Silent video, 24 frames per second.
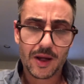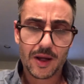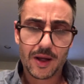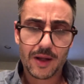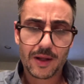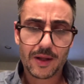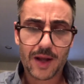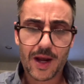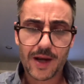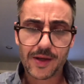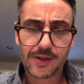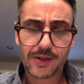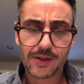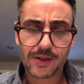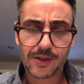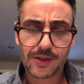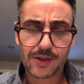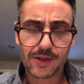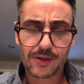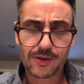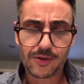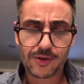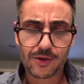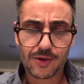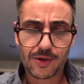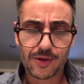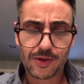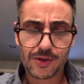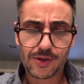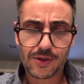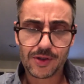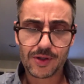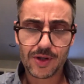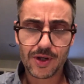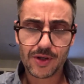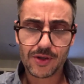licensing
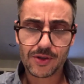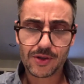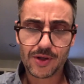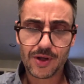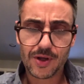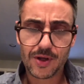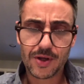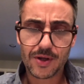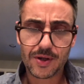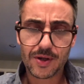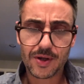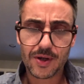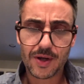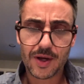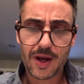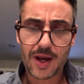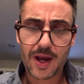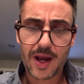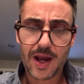jurisdiction.